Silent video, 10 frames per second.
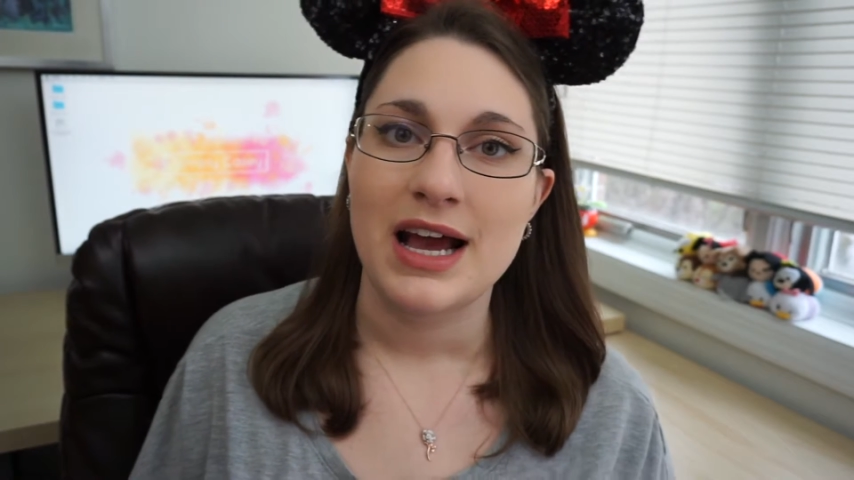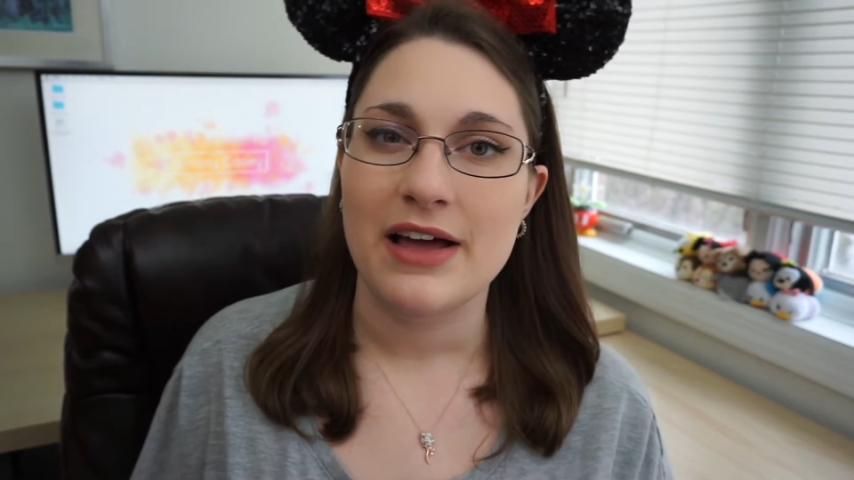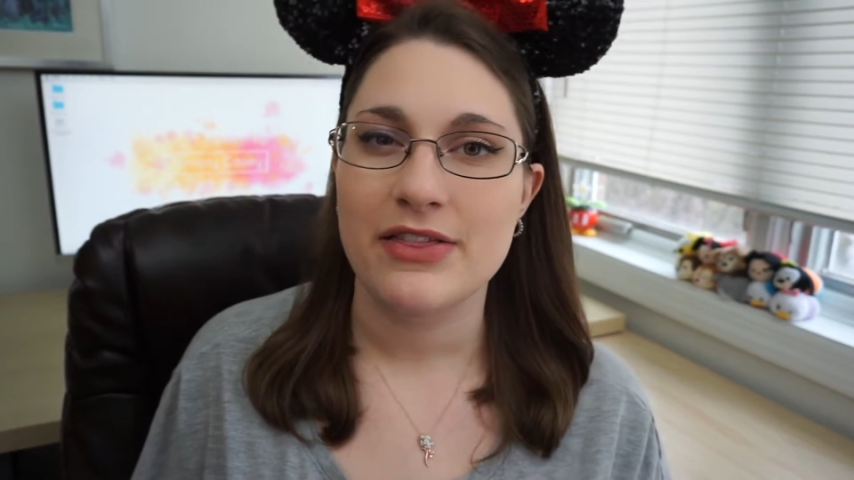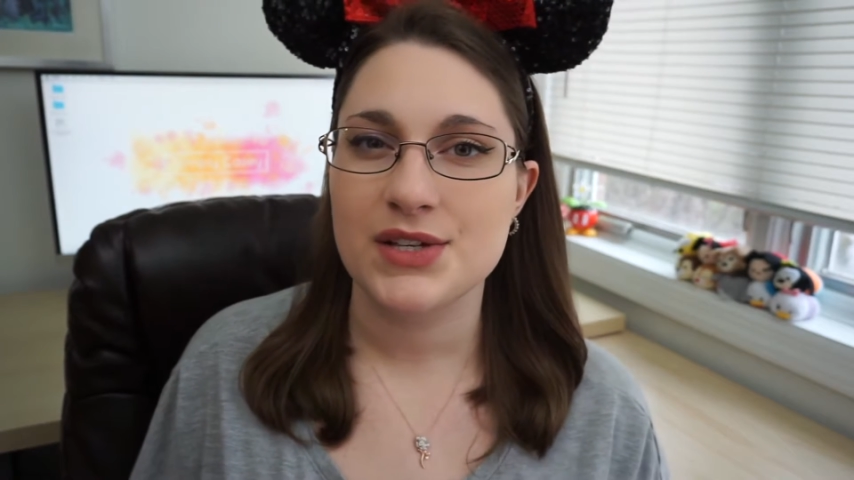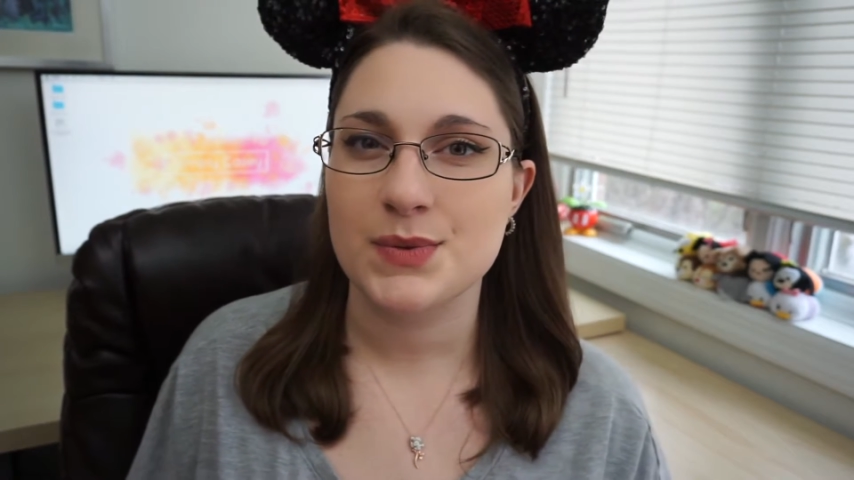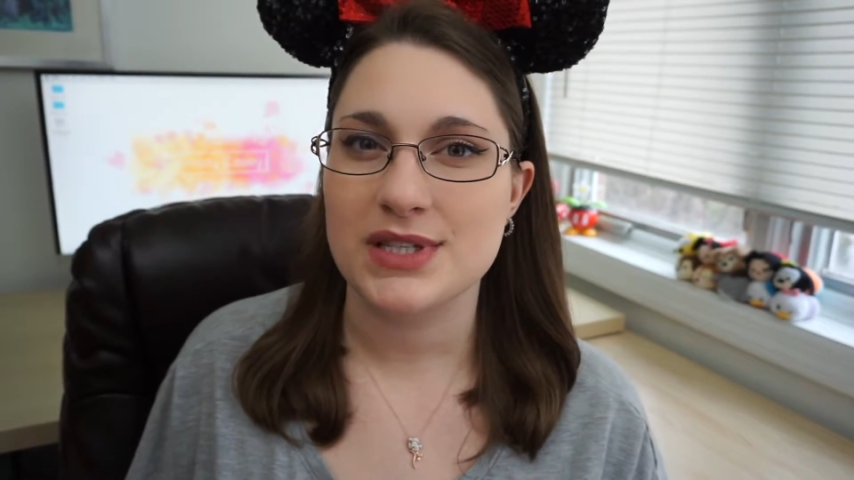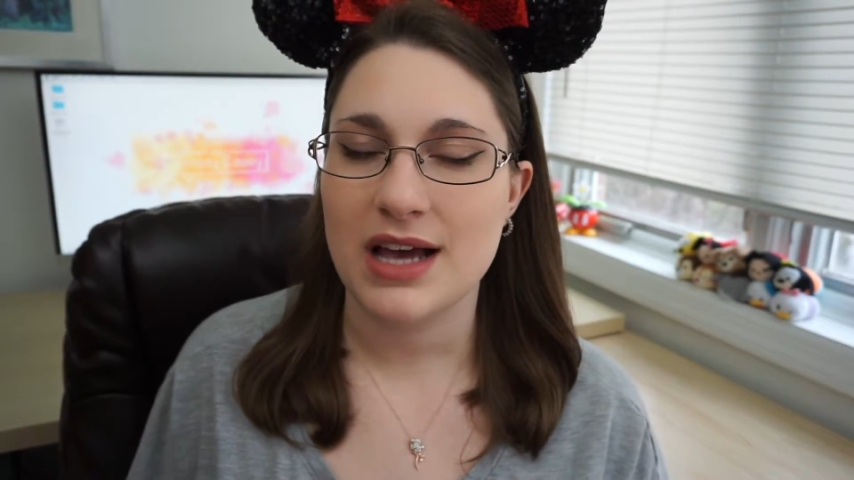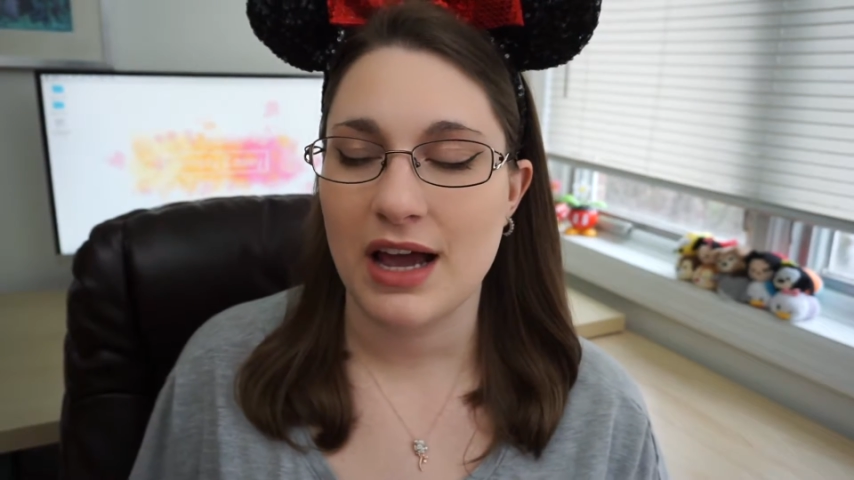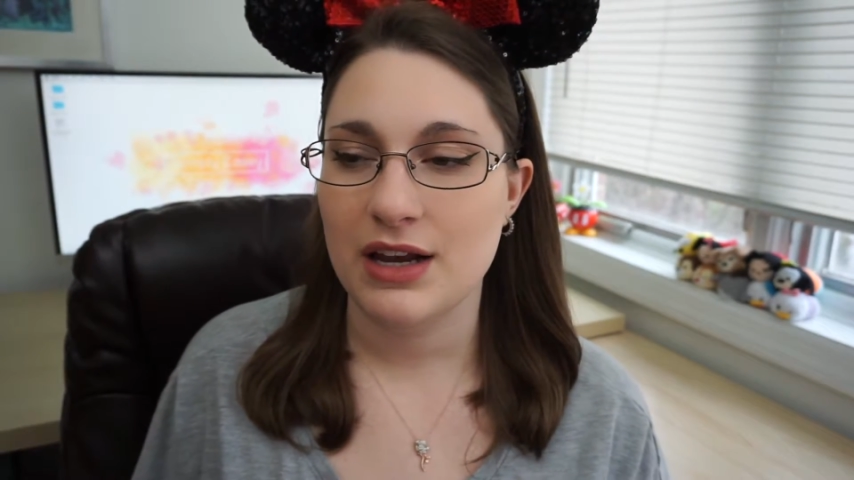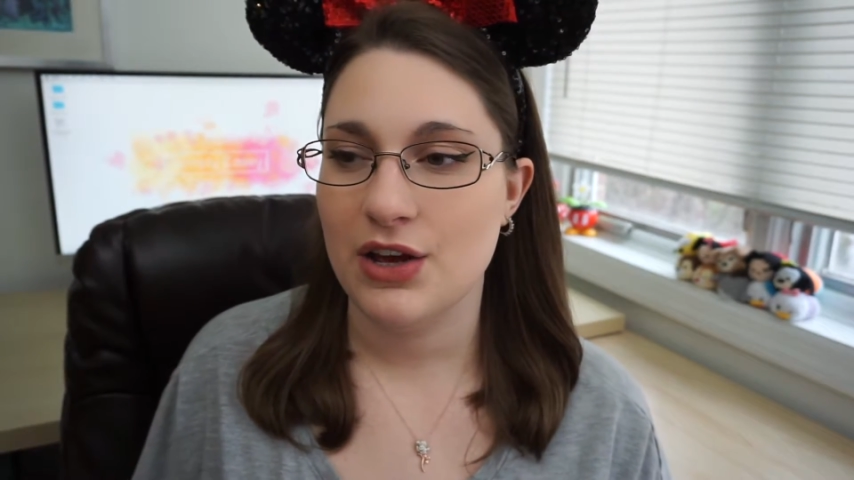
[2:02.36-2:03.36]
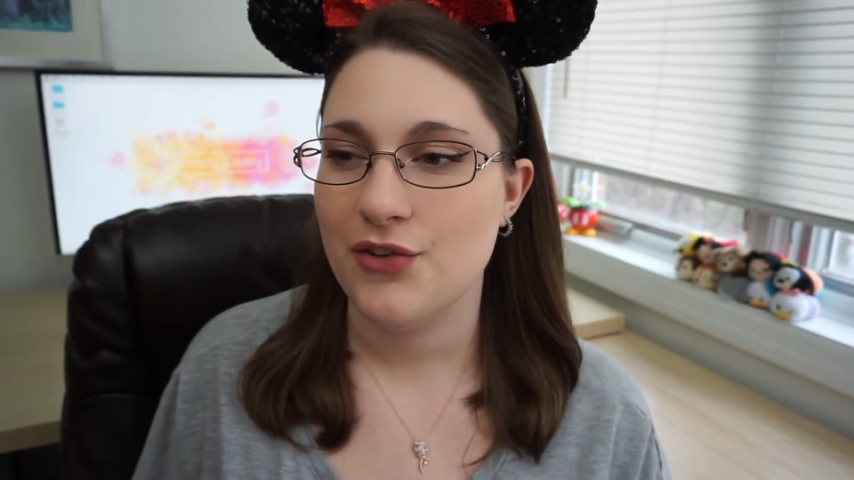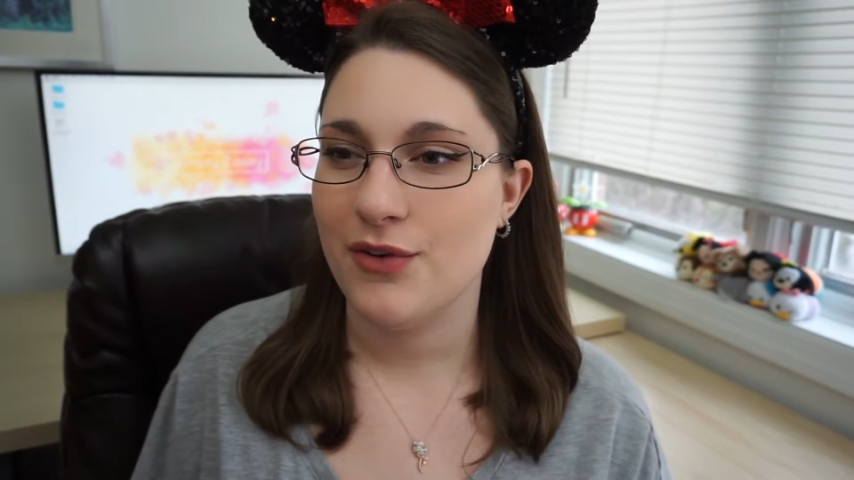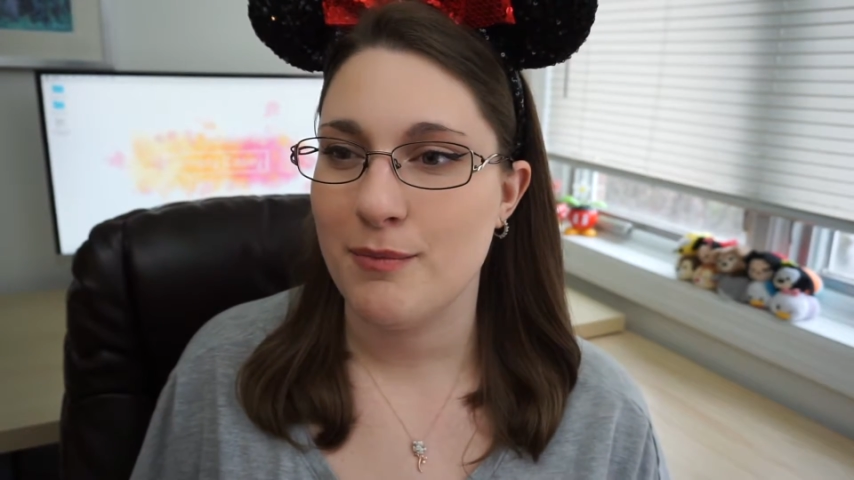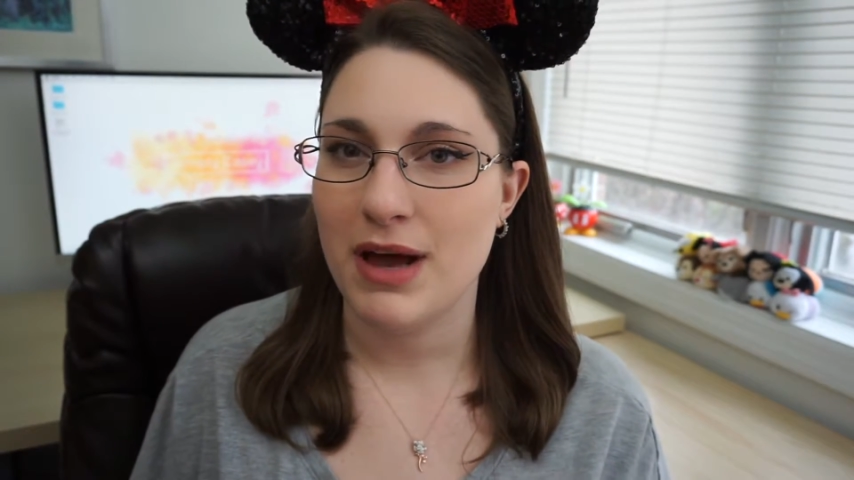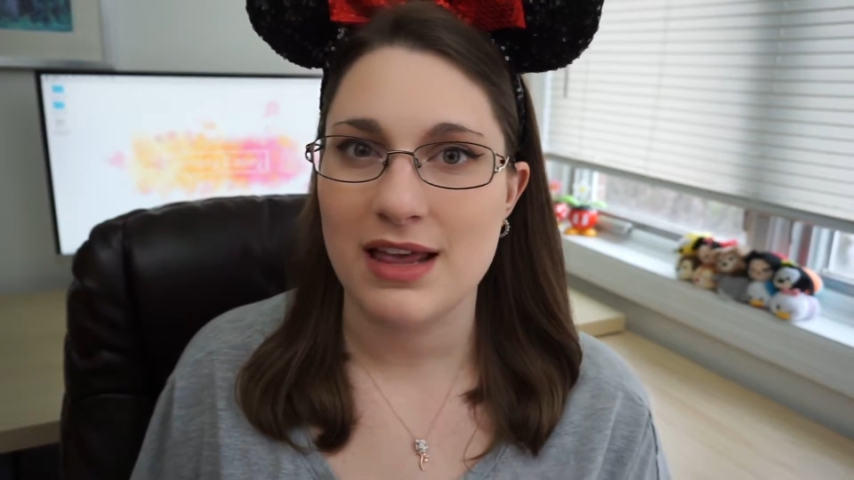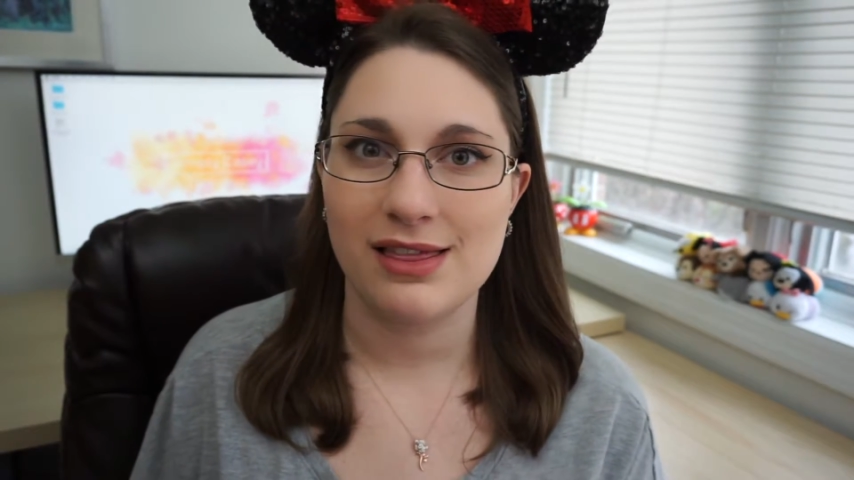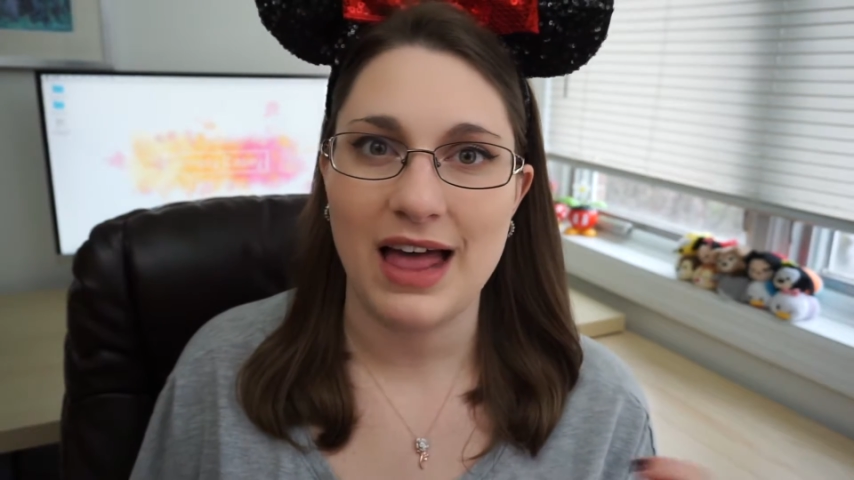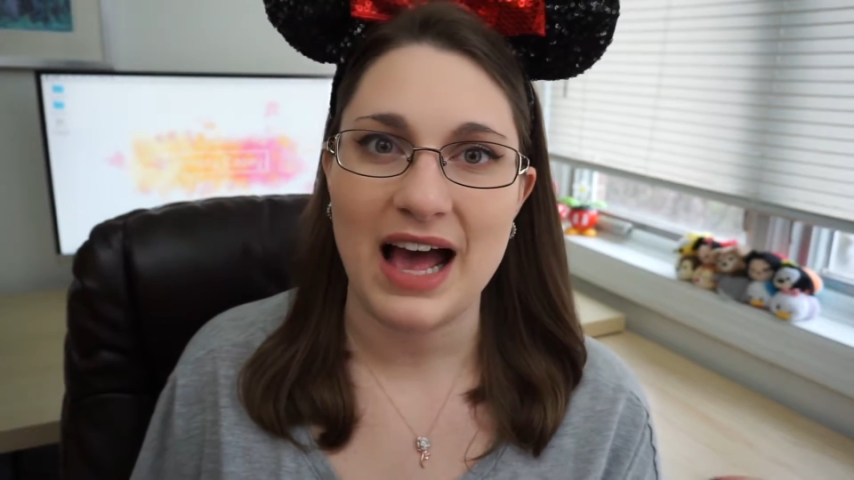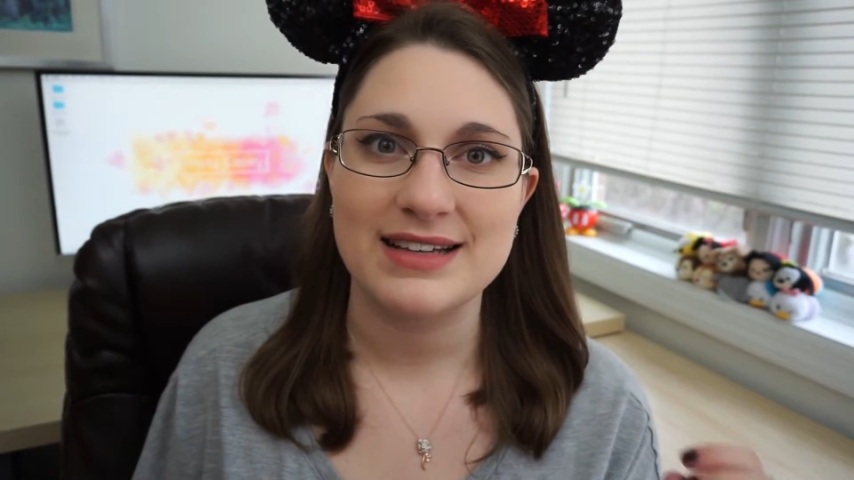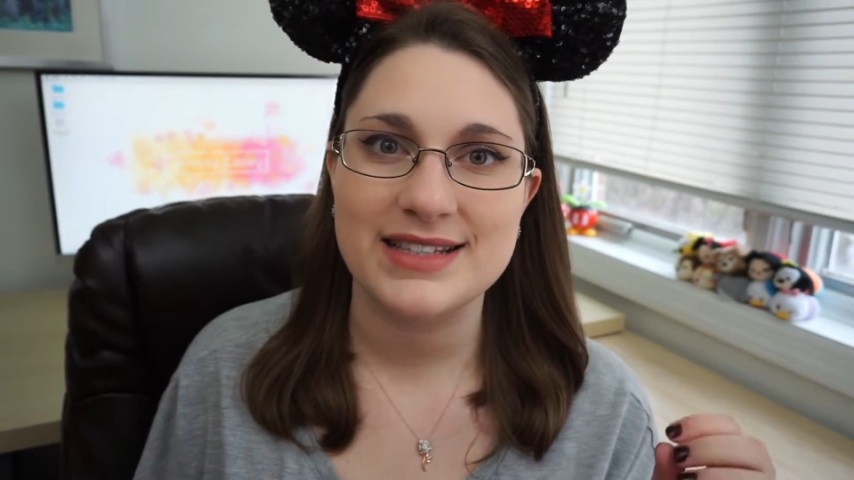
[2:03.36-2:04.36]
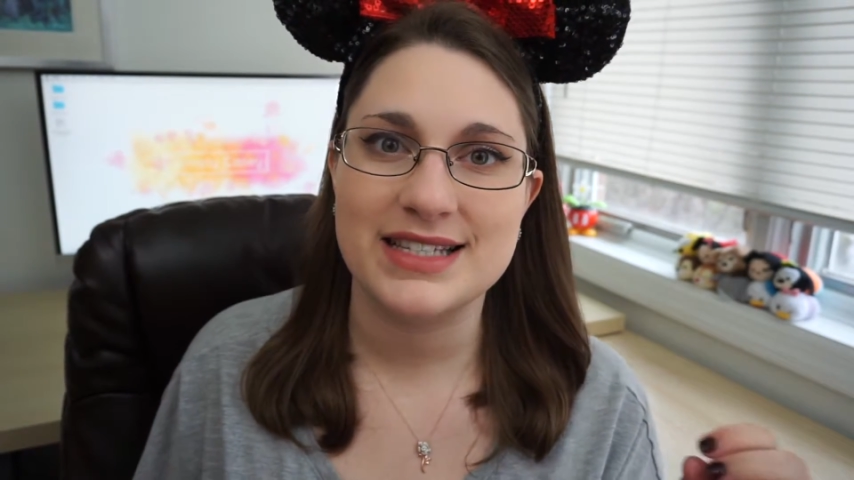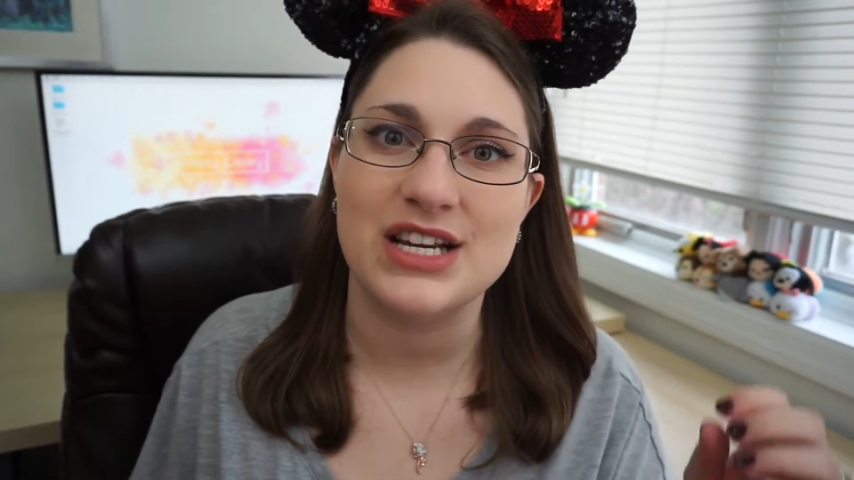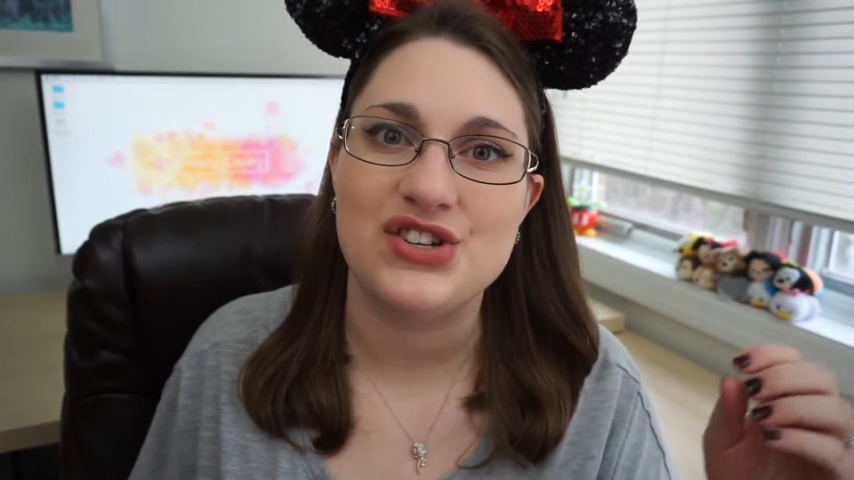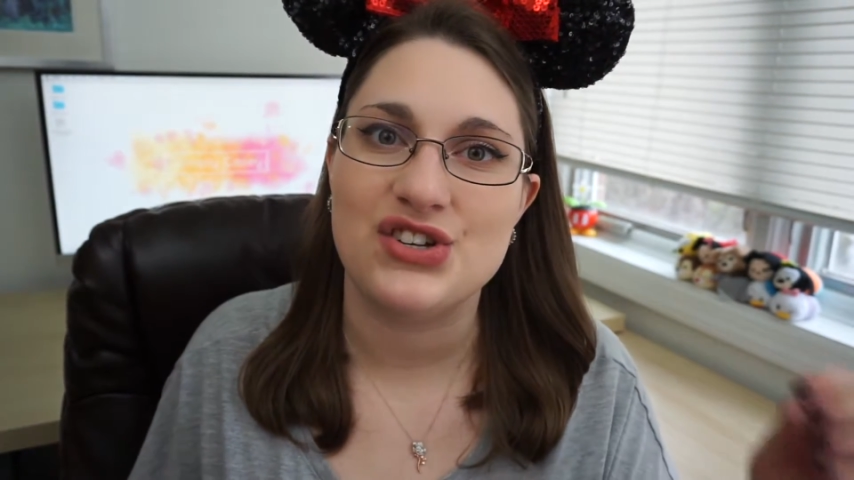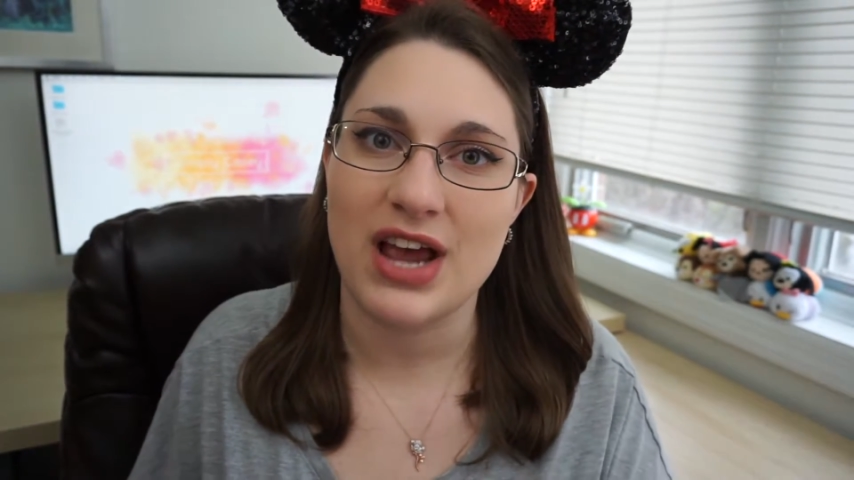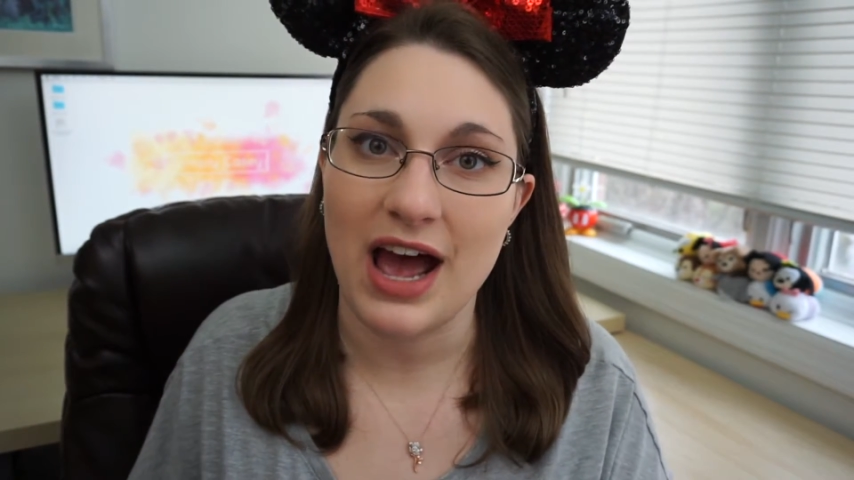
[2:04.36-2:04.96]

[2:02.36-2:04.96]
and this was kind of my last ditch